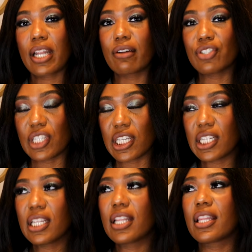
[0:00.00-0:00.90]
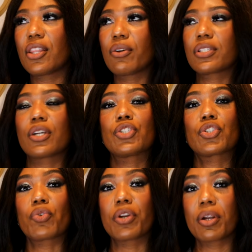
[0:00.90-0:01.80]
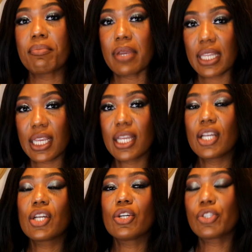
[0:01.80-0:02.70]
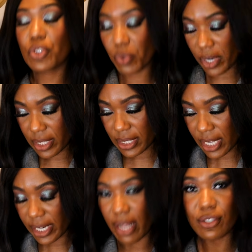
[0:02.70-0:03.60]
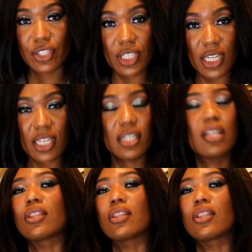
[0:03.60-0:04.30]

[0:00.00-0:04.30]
jean. Then there was like a shorter mini short cutout jean.